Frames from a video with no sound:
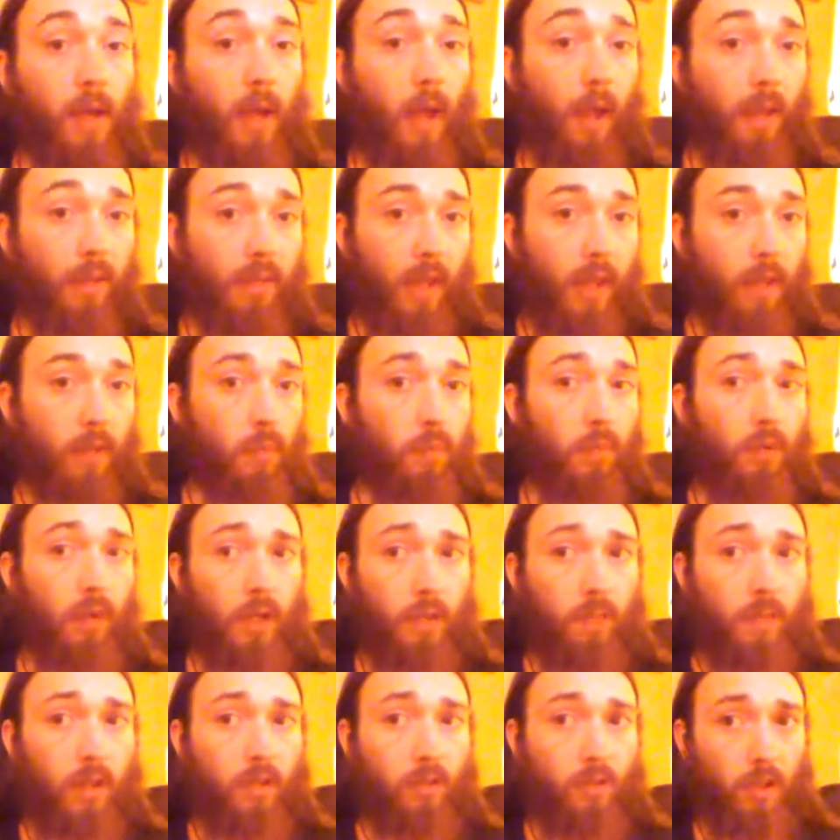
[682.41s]
And that's pretty
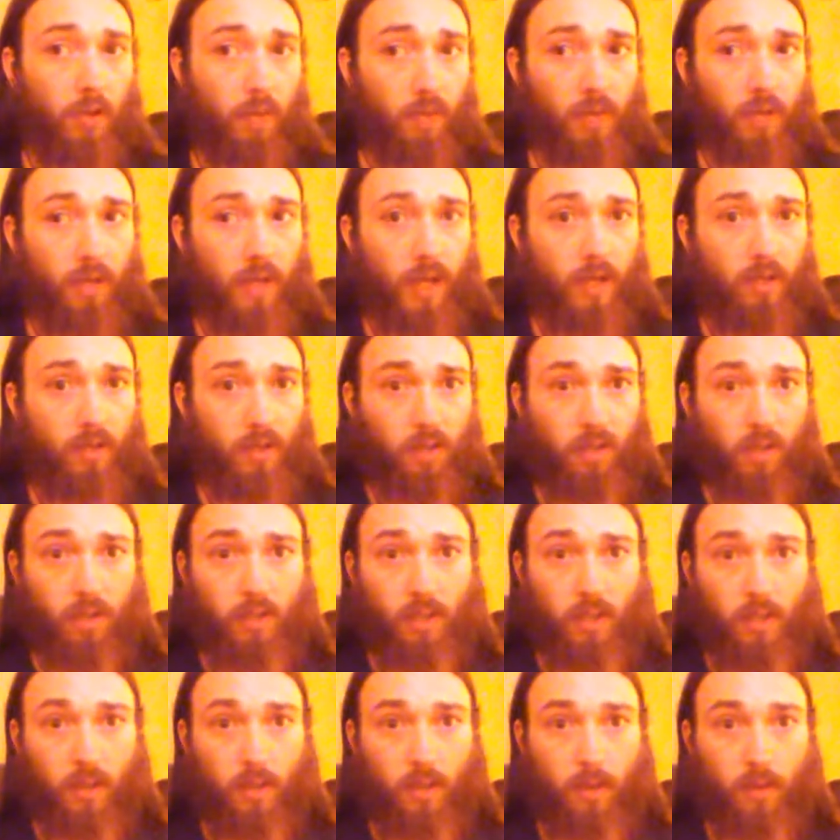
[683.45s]
much their protection. You
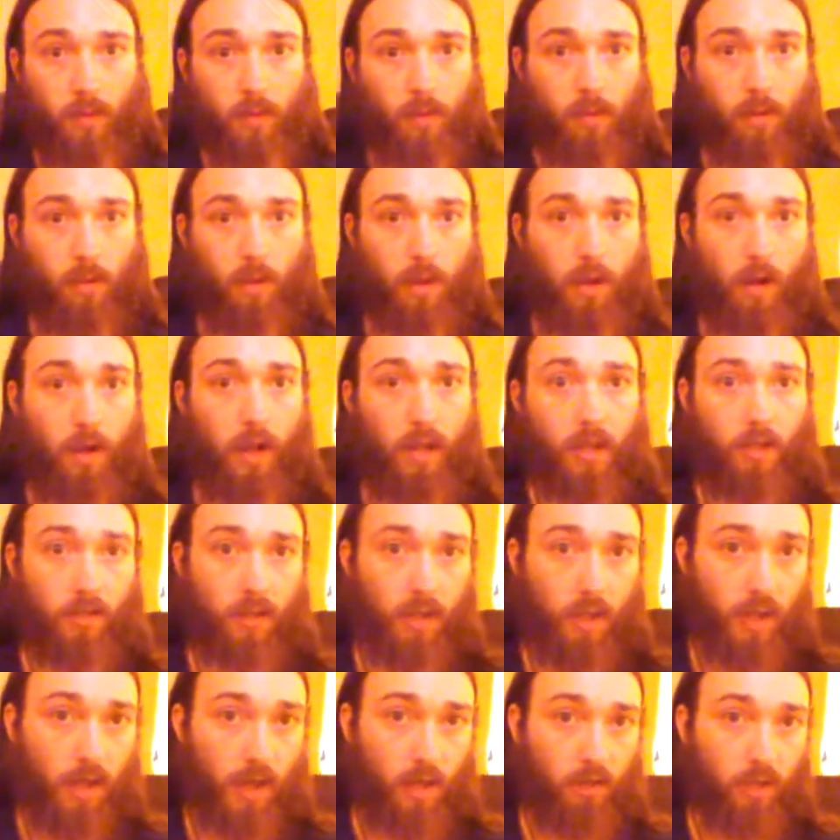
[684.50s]
see, they
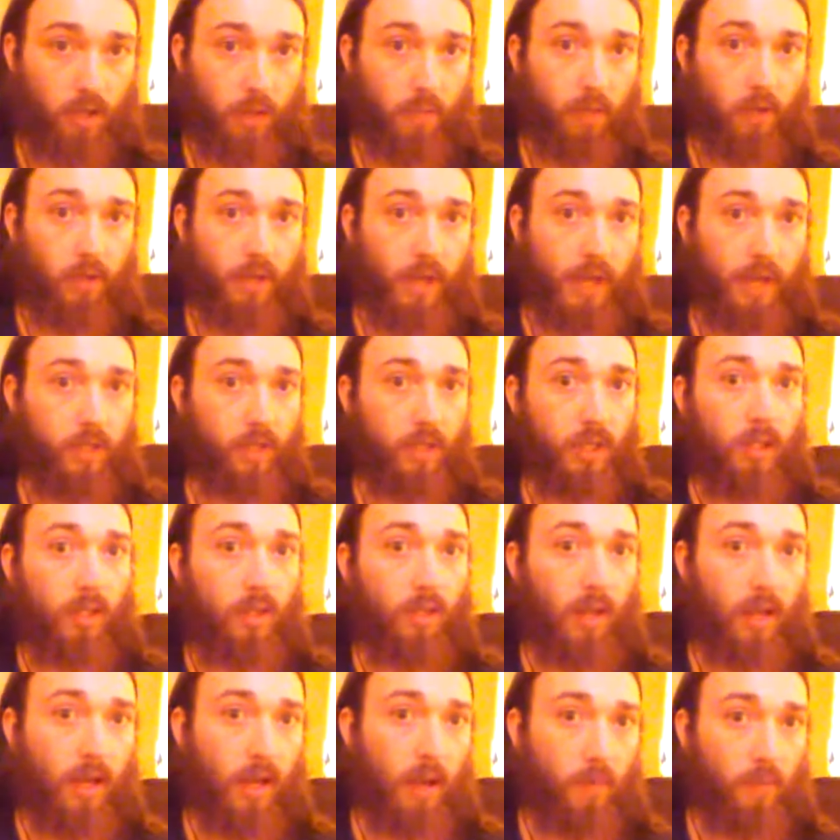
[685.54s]
got shin protection,
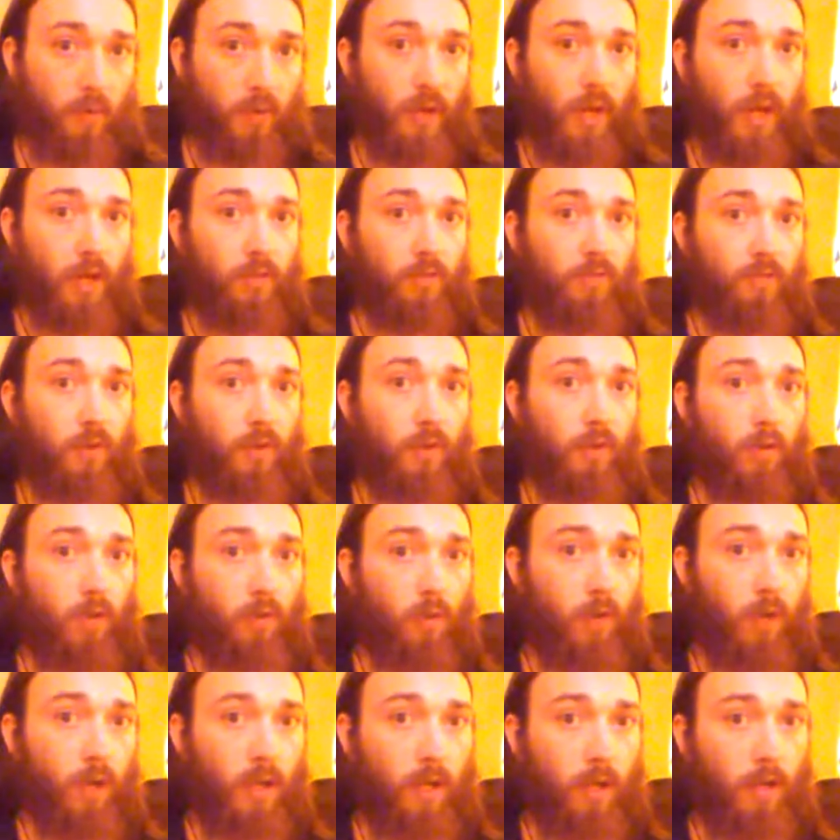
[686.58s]
they got protection for their
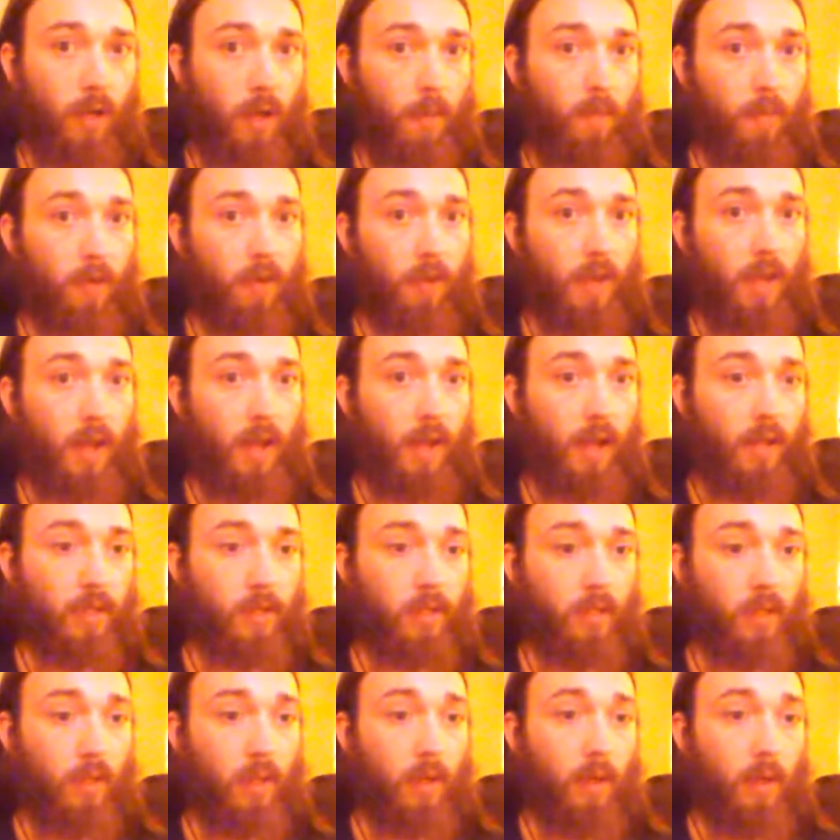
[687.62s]
groin and upper
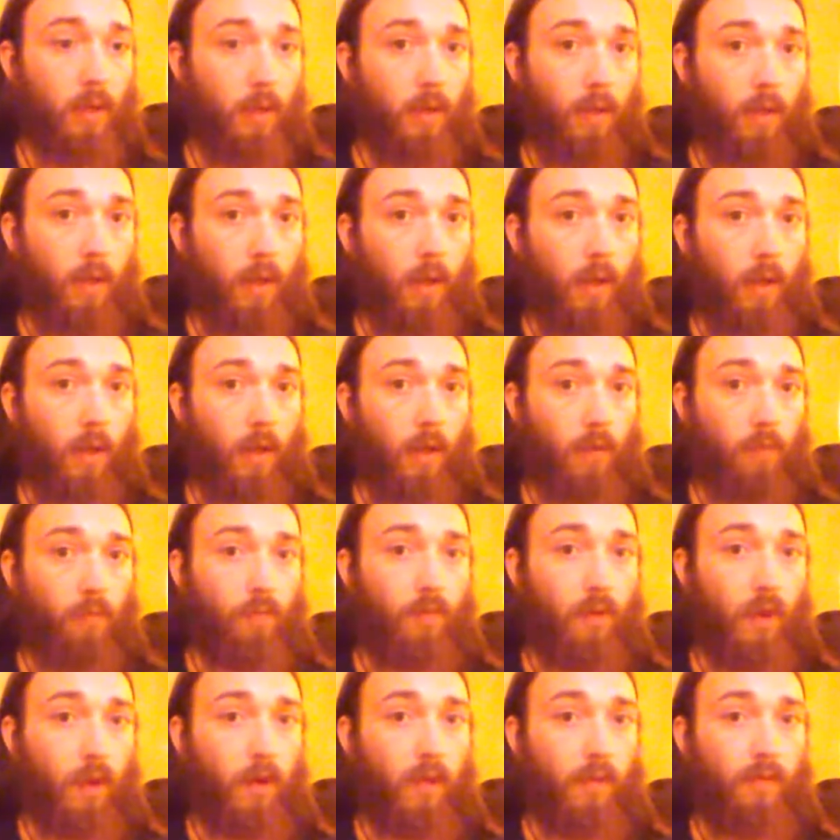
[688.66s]
thighs, and
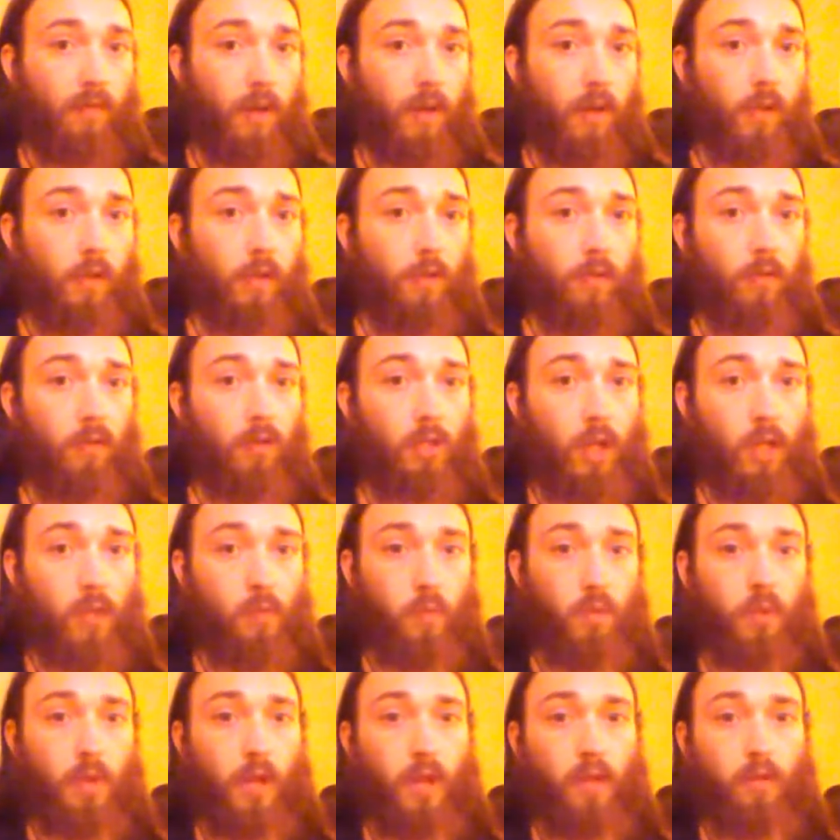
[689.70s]
very, very little chest
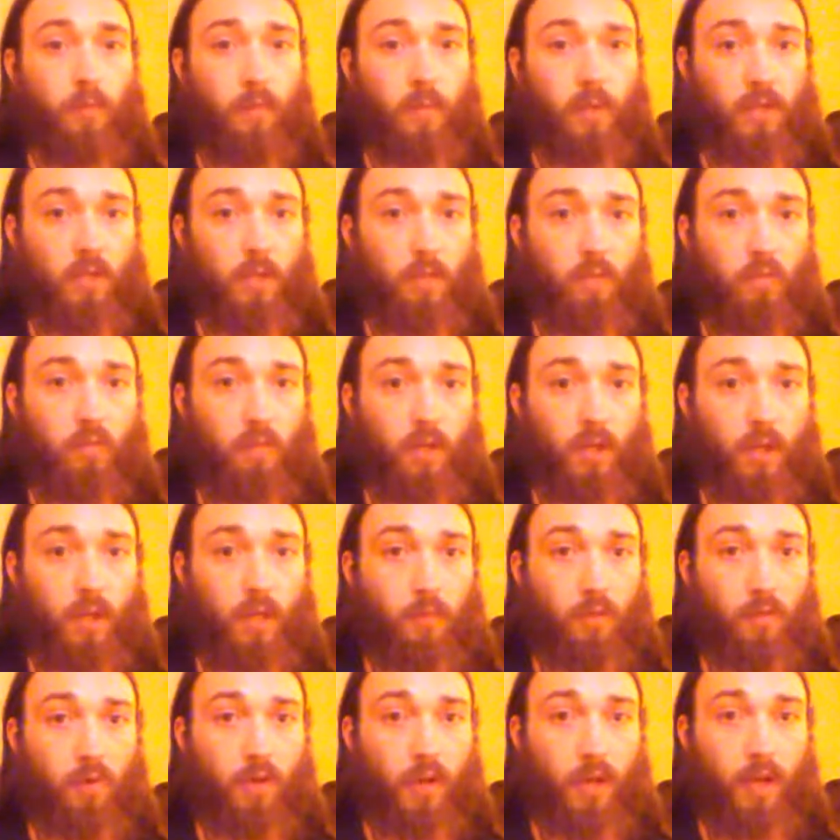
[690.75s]
protection, but some chest
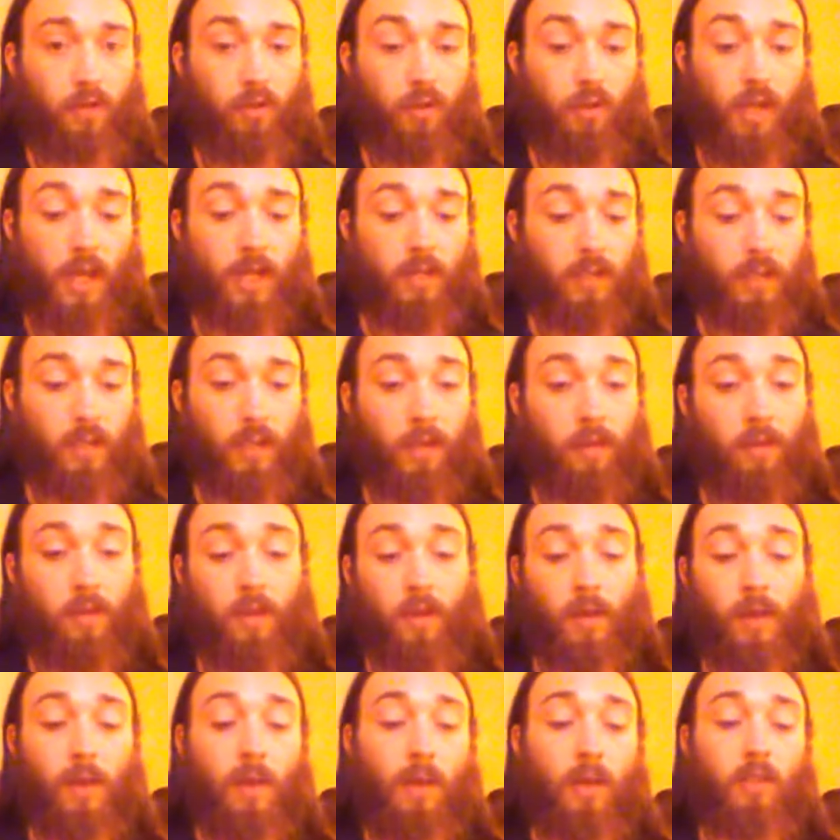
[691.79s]
protection. That's it.
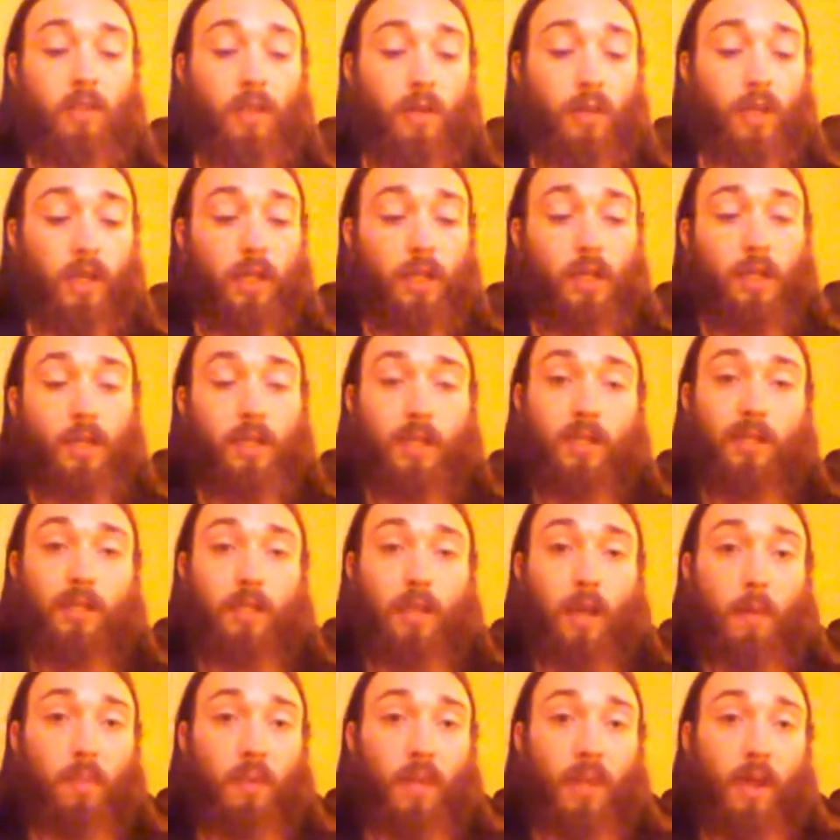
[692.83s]
So they did need
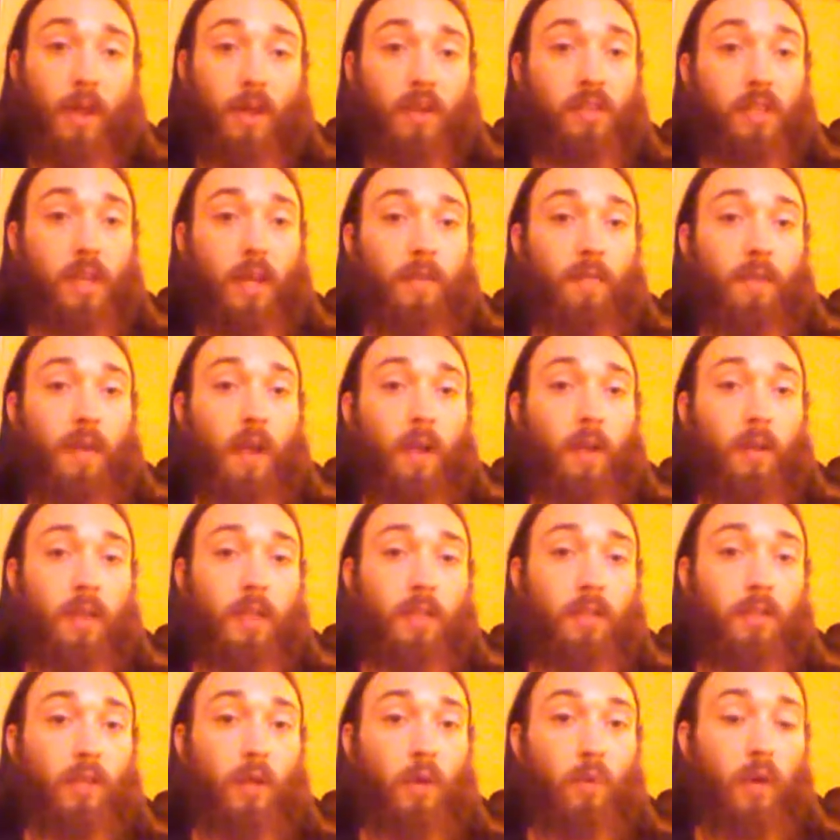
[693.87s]
something else, I felt.
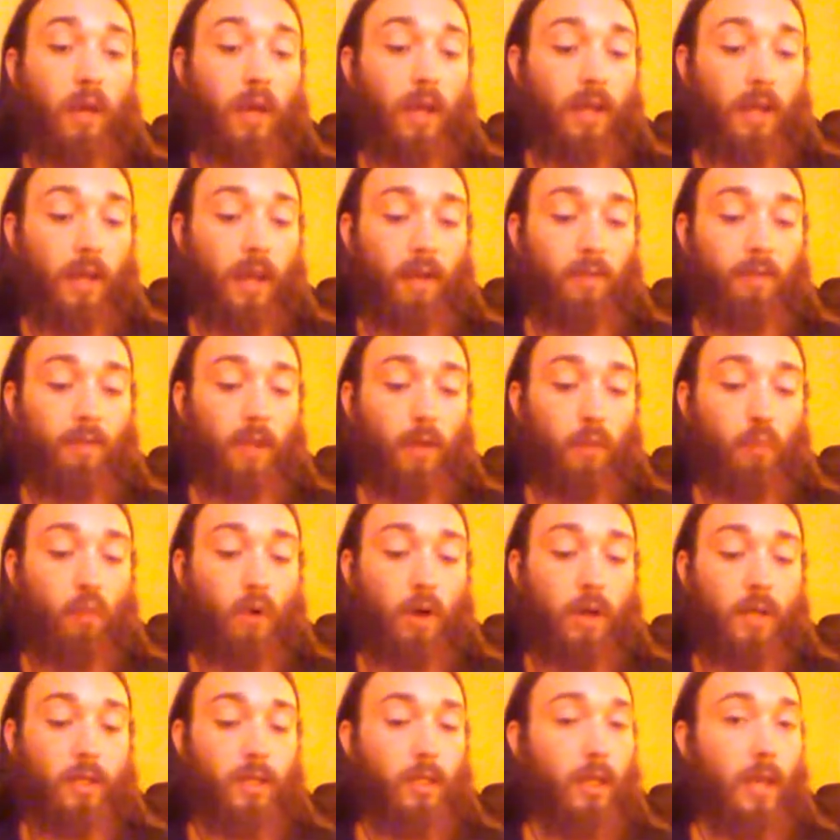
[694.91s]
And so what I gave them
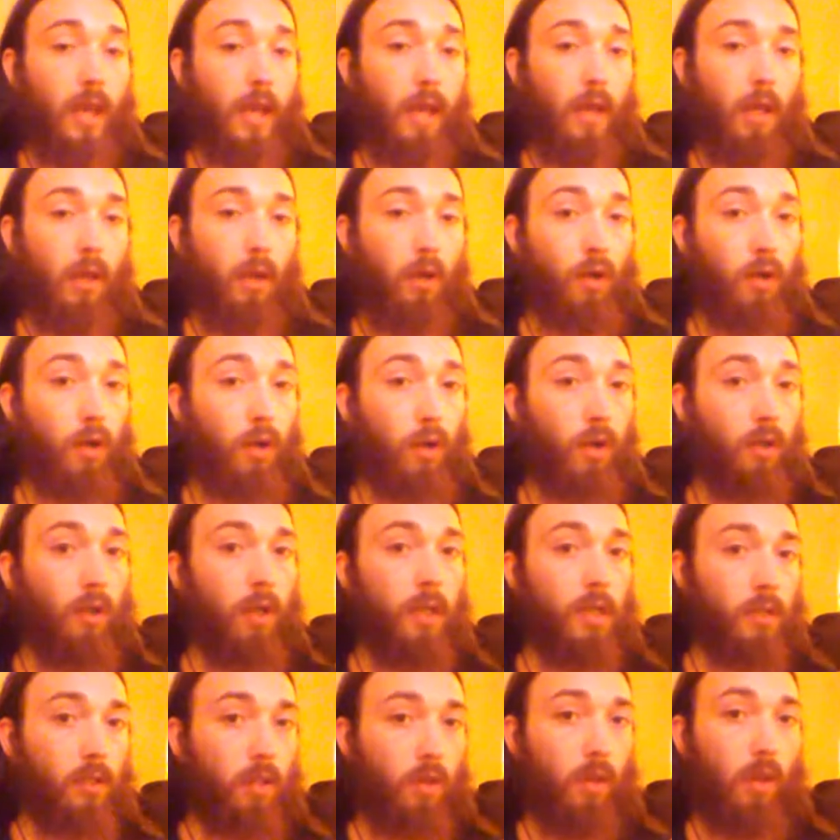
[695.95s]
was a
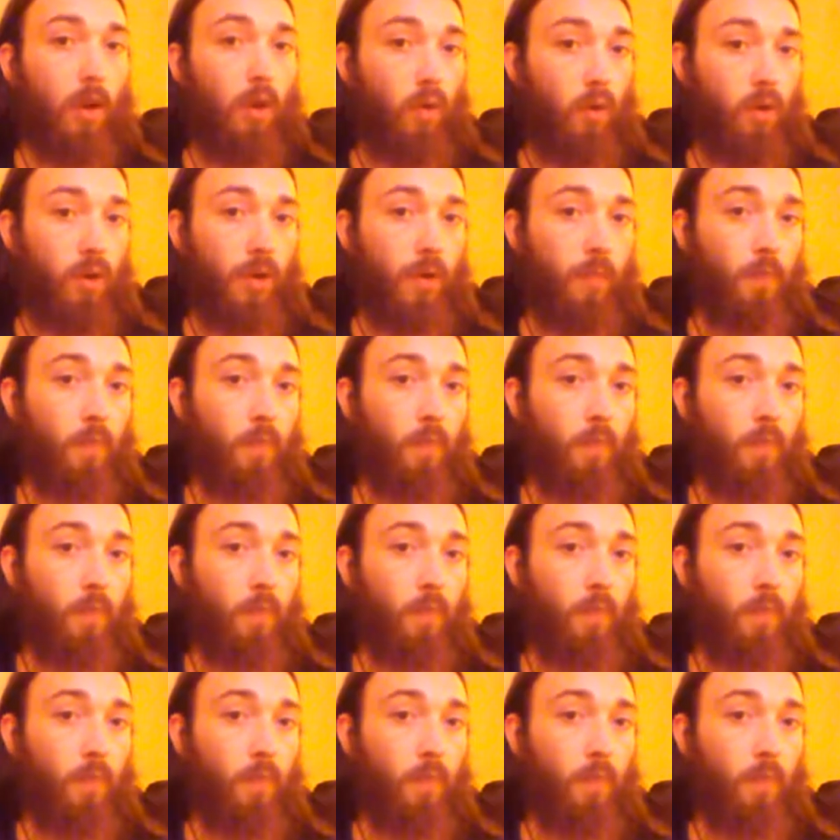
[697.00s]
hoodless cloak.